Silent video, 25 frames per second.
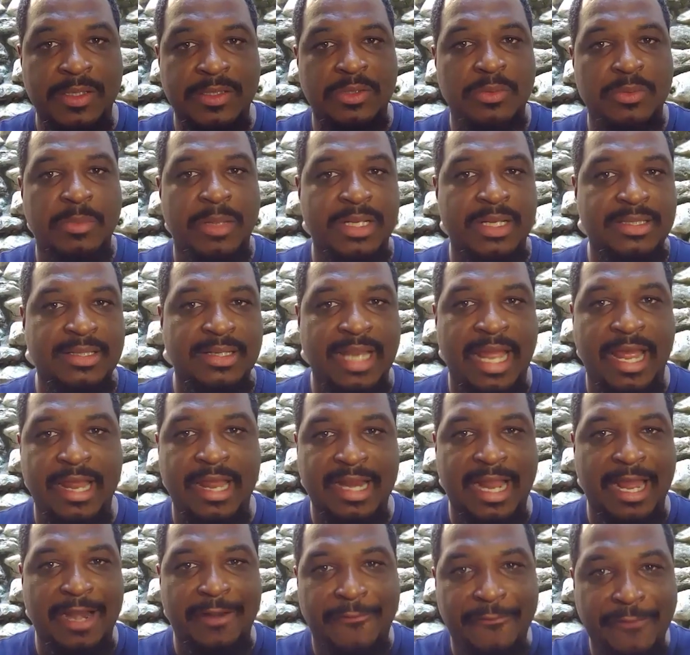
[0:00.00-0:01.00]
as you mentioned,
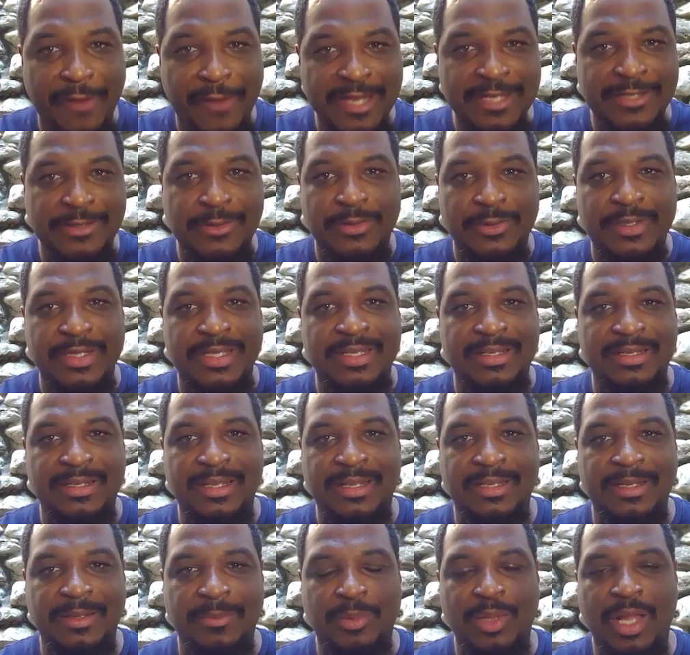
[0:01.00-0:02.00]
that kind of phase 3
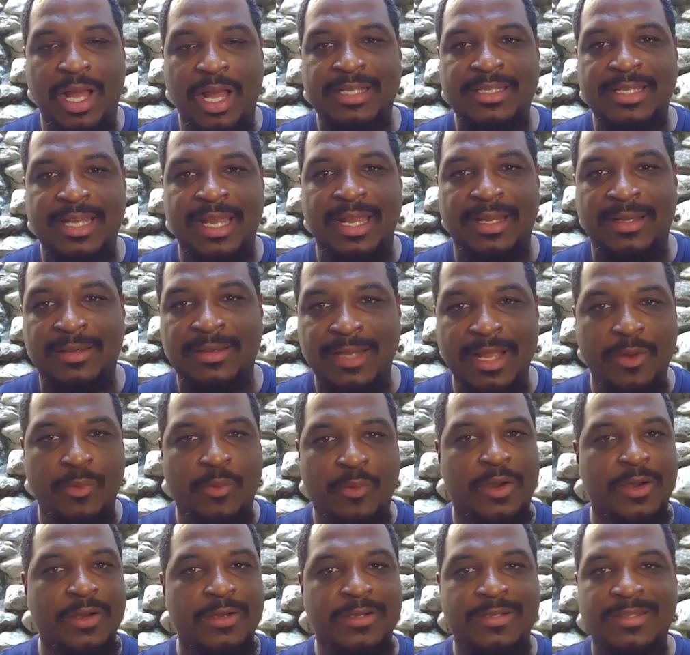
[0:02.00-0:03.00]
in the blockchain
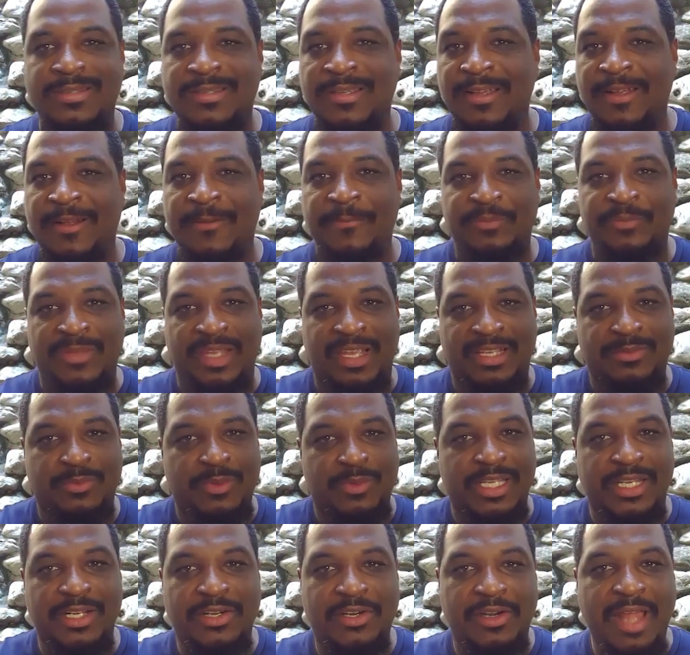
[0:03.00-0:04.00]
networks. As
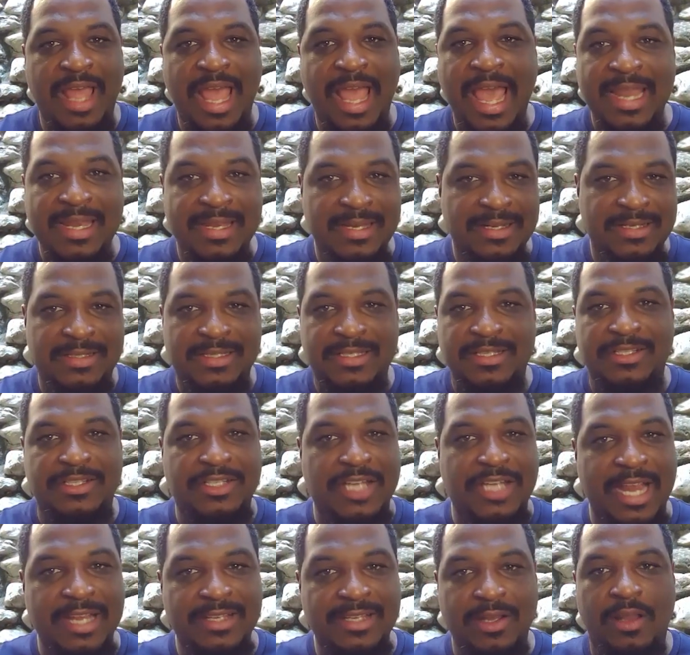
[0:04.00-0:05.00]
we enter that, and there's just
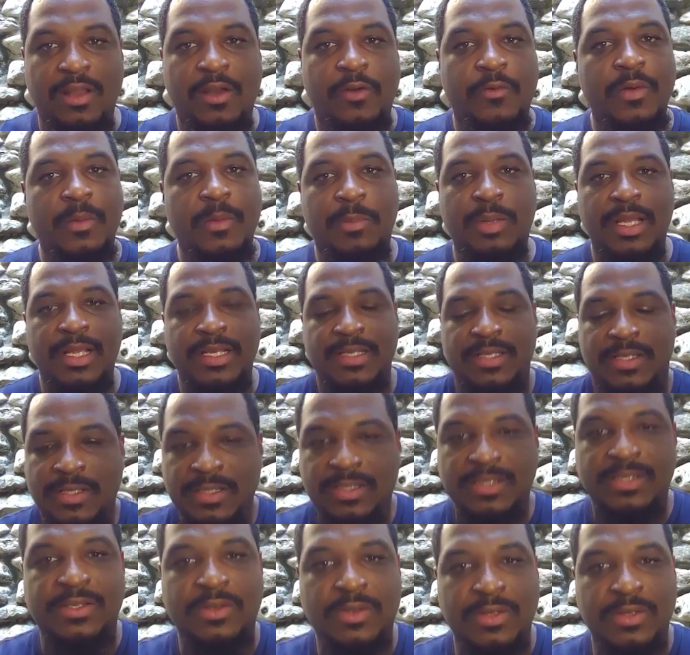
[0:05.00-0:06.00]
chains all over the place,
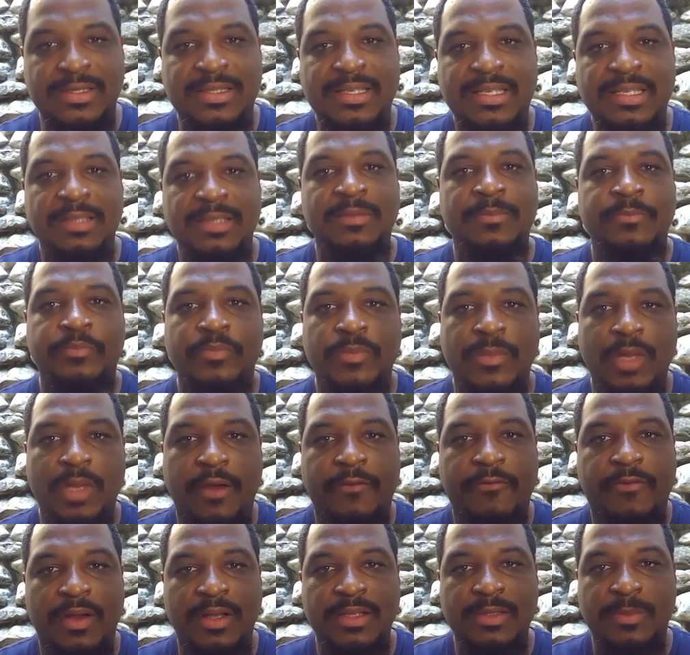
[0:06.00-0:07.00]
you're just going to see
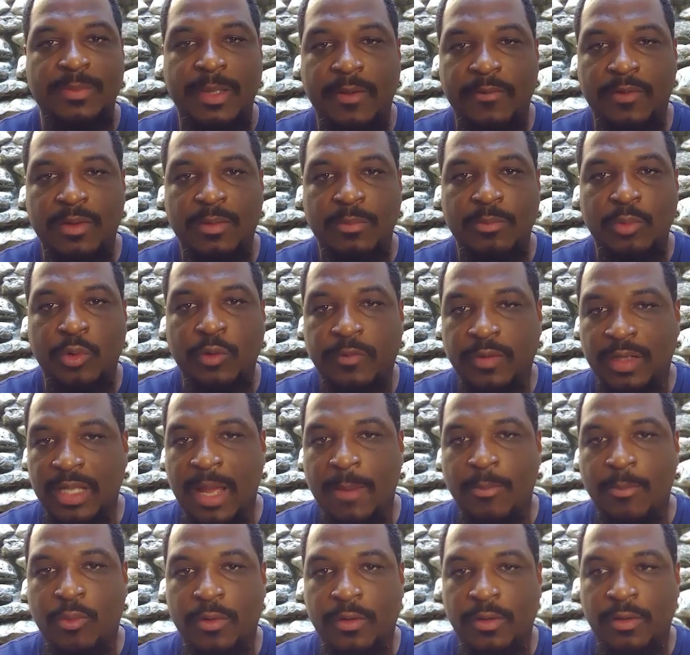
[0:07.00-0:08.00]
funds be able to move a
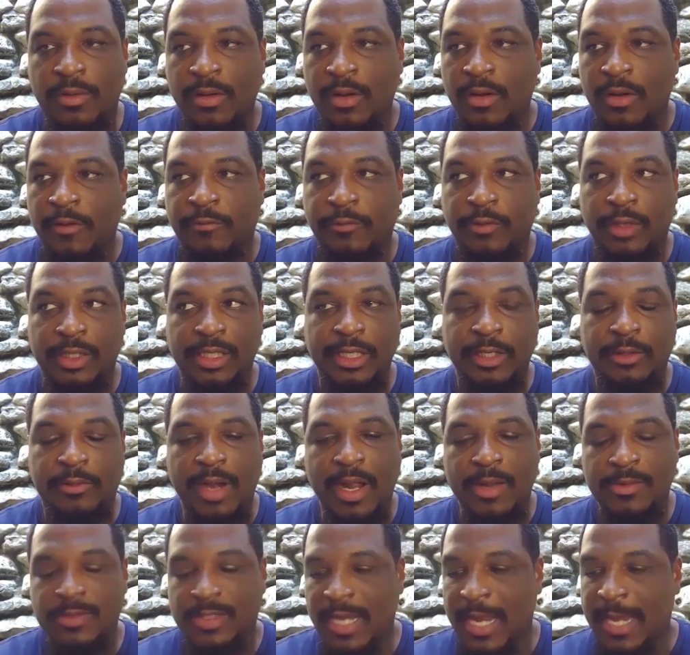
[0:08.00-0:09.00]
lot more freely
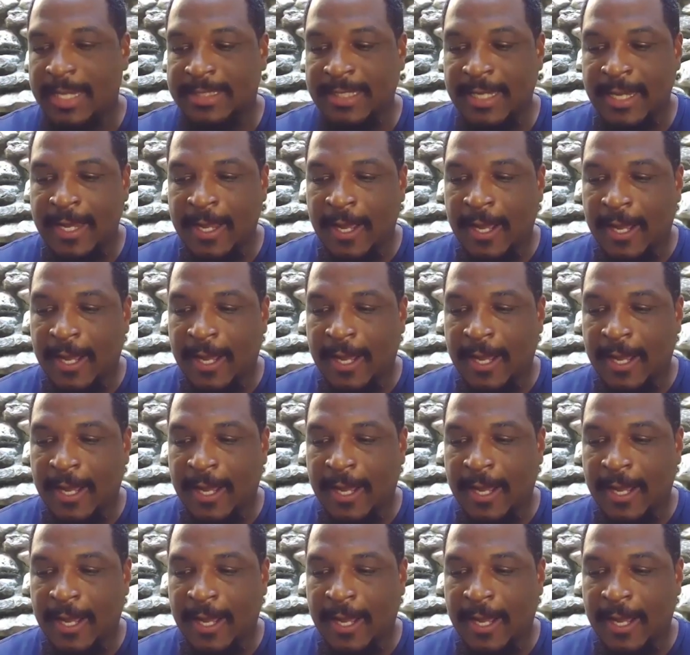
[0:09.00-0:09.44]
around chains.